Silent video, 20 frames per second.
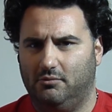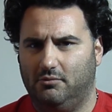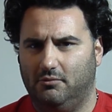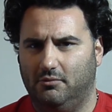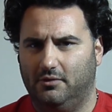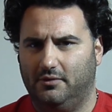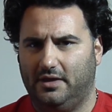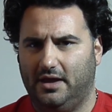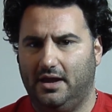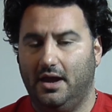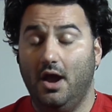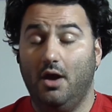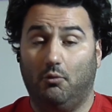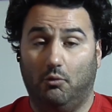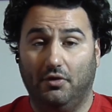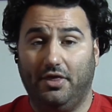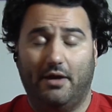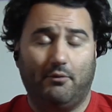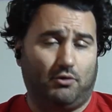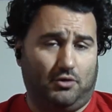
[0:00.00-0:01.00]

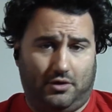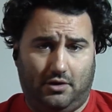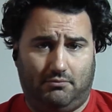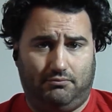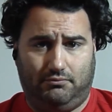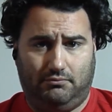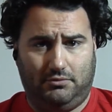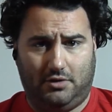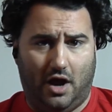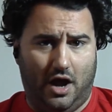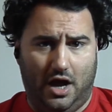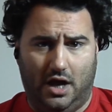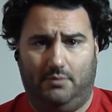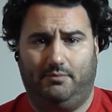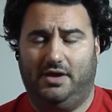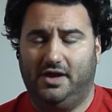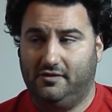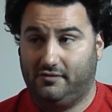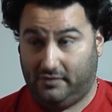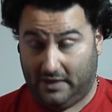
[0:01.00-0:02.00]
They were
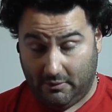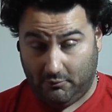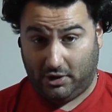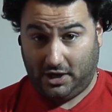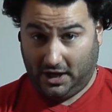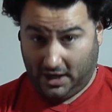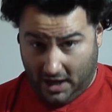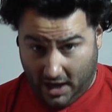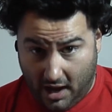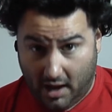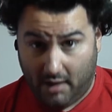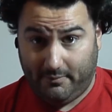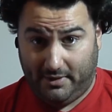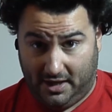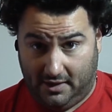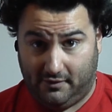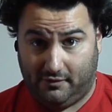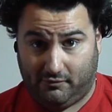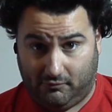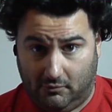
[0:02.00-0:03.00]
commies. They were
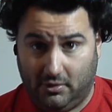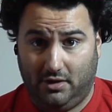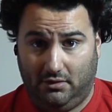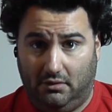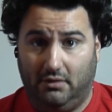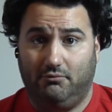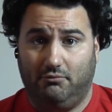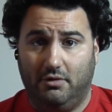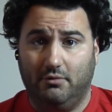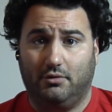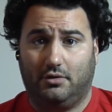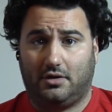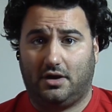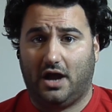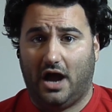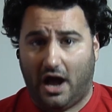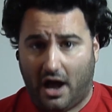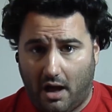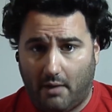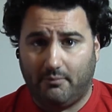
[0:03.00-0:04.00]
commies, really. We were
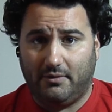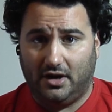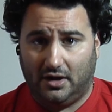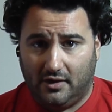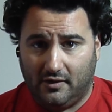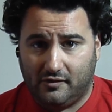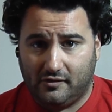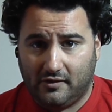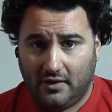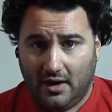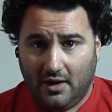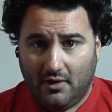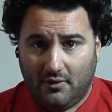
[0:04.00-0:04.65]
communists.